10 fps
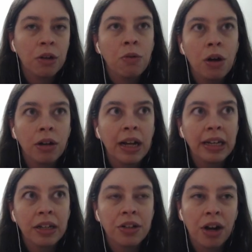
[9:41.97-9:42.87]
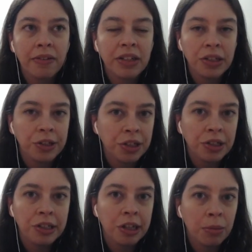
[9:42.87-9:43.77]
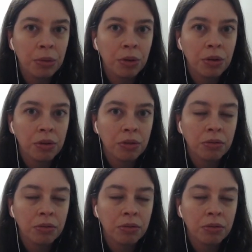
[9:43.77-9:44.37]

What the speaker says: Well, Endless Harvest is just double